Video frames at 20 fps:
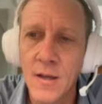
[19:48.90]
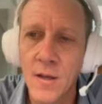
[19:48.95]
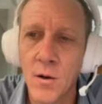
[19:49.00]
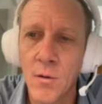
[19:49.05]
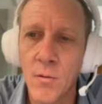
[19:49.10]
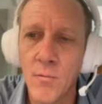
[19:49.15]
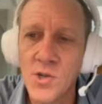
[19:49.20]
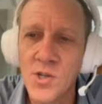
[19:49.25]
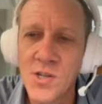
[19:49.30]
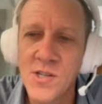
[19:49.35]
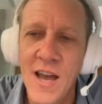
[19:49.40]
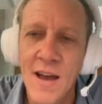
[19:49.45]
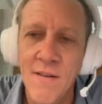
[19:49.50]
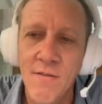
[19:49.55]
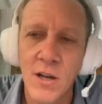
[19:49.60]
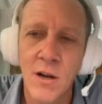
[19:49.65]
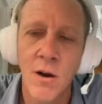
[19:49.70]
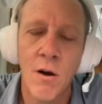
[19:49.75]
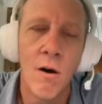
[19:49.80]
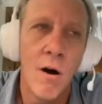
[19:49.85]
Just
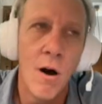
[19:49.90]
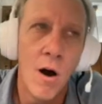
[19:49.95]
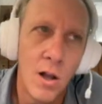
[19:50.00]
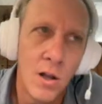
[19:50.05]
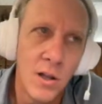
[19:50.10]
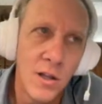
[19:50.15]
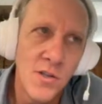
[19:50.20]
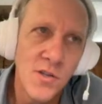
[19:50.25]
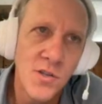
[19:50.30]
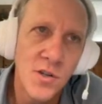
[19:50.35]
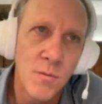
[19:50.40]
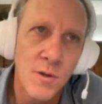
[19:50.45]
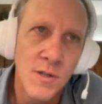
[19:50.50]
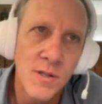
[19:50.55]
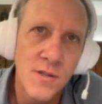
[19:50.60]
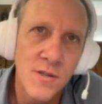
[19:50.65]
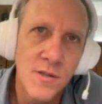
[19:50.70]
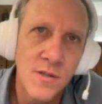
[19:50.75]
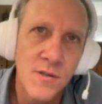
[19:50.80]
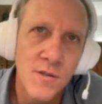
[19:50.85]
having all
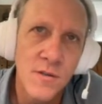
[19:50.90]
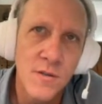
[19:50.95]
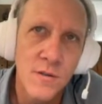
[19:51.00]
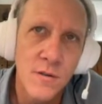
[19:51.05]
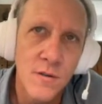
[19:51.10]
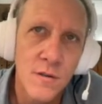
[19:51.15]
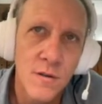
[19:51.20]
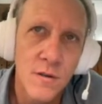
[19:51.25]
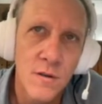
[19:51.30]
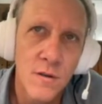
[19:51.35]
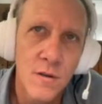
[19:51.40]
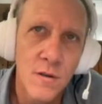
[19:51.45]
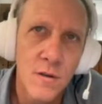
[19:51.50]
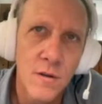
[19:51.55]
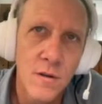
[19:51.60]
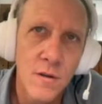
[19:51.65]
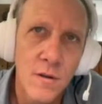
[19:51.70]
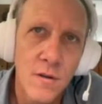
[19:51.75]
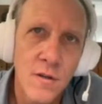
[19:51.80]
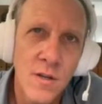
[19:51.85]
instruments
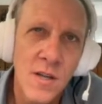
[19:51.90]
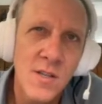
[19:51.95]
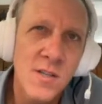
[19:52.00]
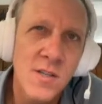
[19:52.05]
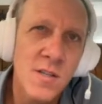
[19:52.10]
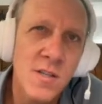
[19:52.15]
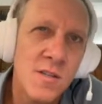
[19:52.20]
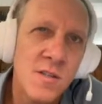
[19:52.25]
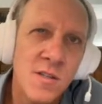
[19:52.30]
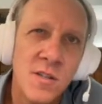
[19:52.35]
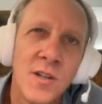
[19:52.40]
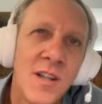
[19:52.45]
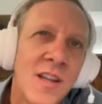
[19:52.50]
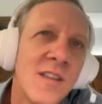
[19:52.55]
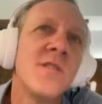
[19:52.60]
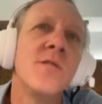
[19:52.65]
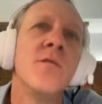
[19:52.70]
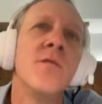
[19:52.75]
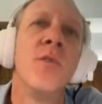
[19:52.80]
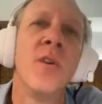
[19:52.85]

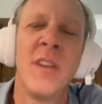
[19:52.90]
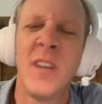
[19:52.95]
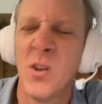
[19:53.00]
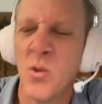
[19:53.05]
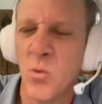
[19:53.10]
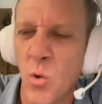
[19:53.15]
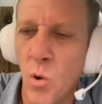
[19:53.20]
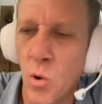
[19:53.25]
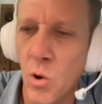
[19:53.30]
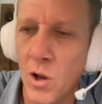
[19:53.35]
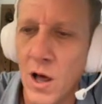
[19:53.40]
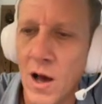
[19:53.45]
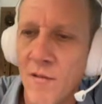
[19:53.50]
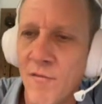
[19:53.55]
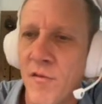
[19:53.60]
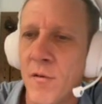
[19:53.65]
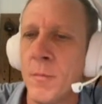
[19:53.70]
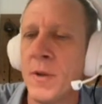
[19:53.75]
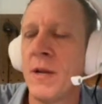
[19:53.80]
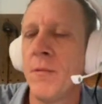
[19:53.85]
doesn't really do a whole lot
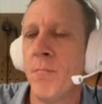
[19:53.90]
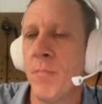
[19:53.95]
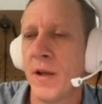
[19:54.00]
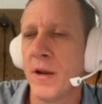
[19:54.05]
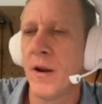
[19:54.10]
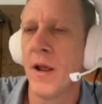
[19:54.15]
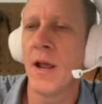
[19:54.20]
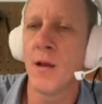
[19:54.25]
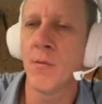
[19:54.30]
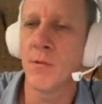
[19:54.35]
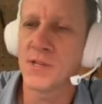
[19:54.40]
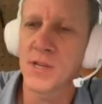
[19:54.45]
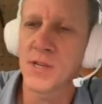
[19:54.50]
for me. But anyways, I'm